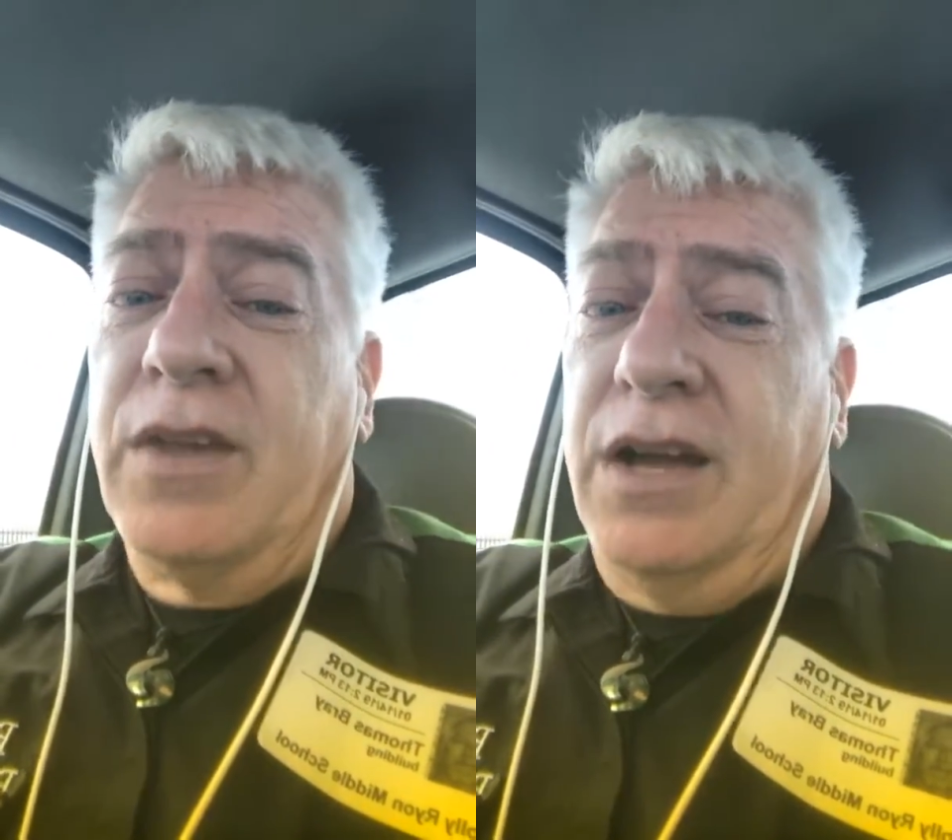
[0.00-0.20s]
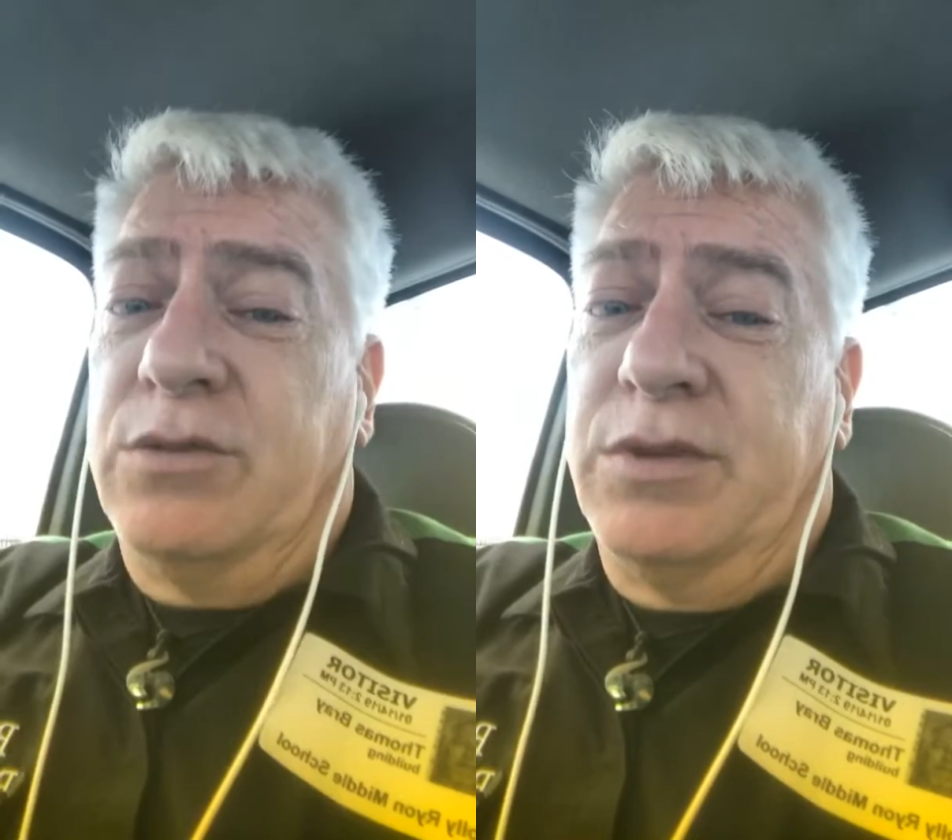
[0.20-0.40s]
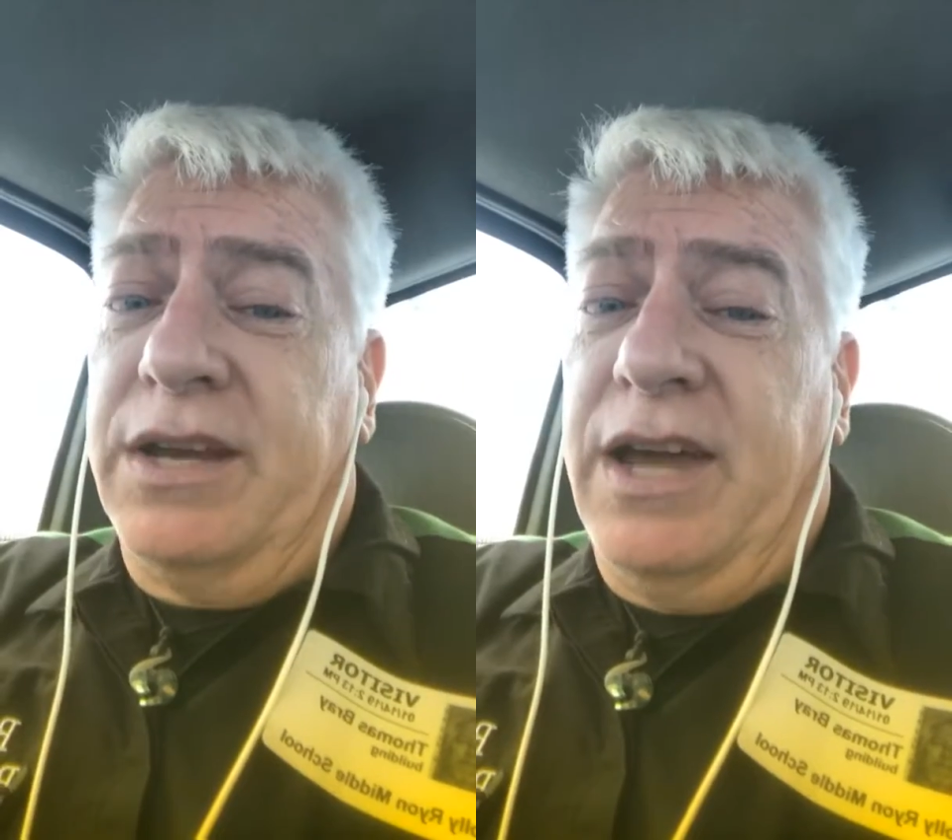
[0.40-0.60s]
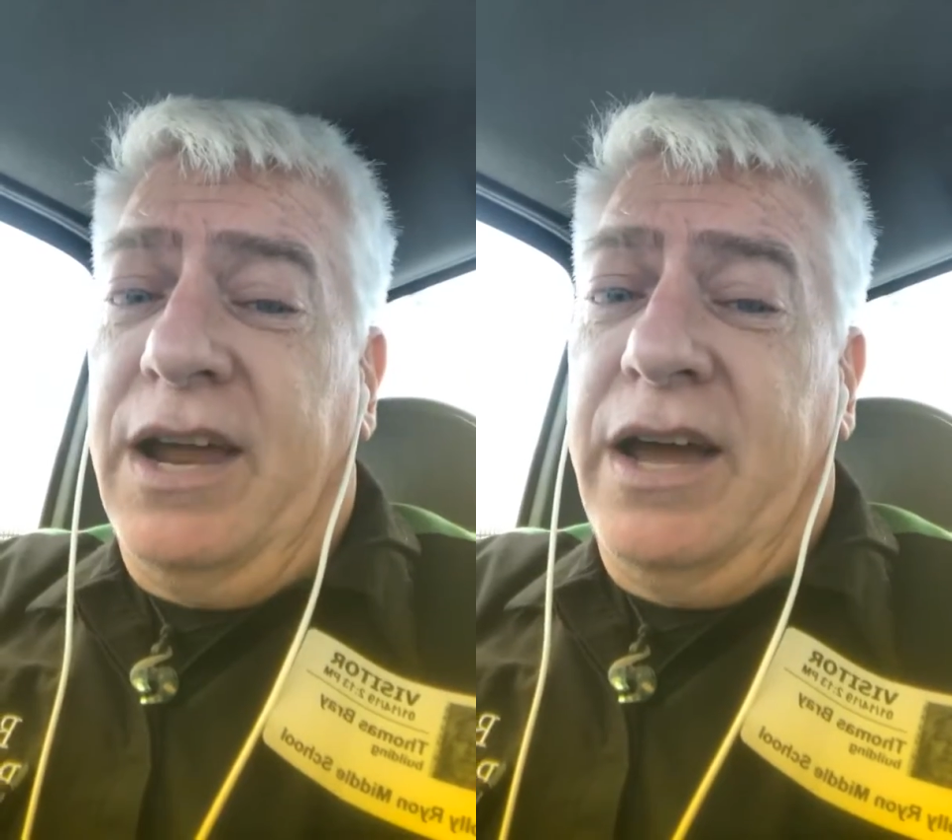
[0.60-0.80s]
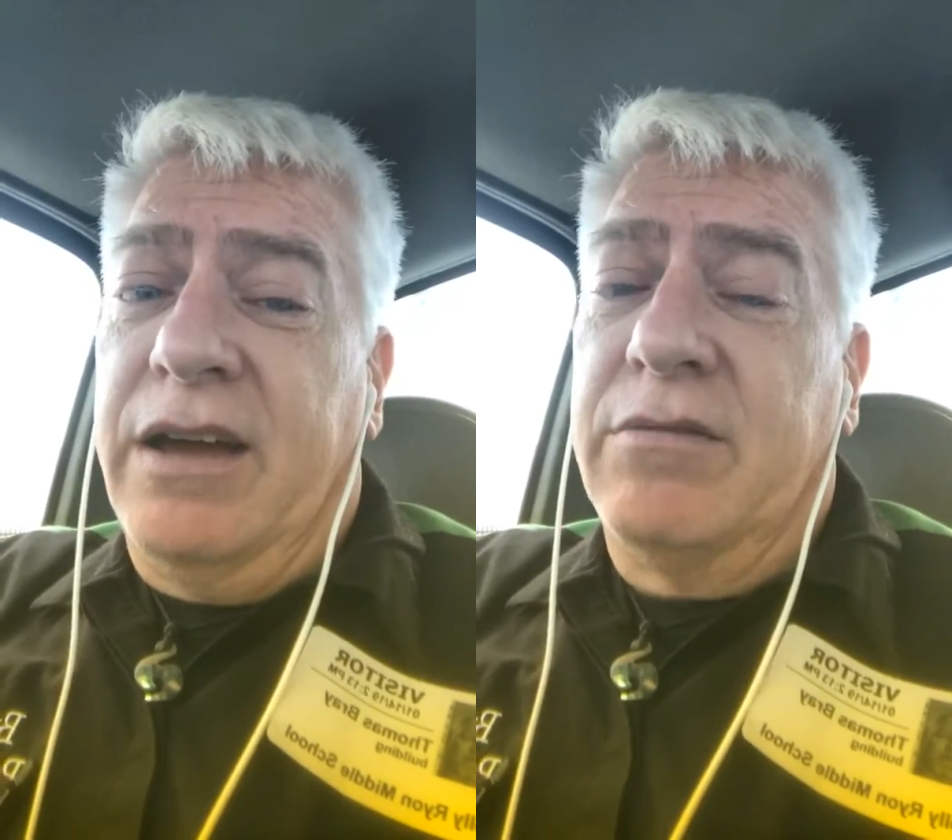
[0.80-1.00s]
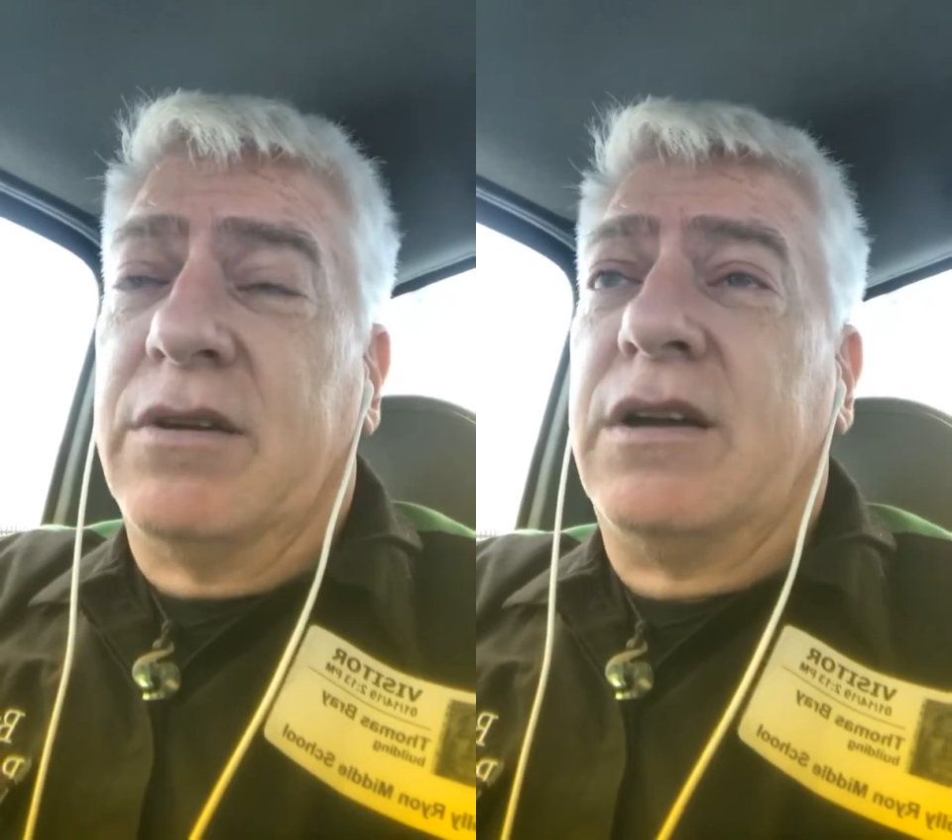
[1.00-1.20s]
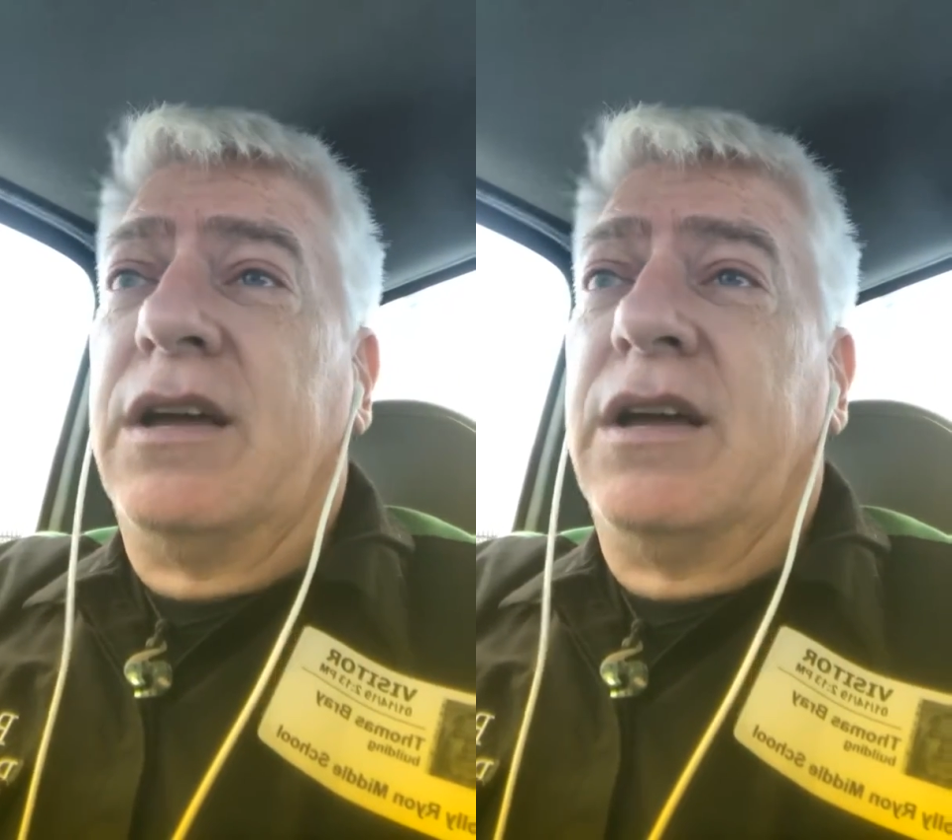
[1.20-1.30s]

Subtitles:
That's what they got to have.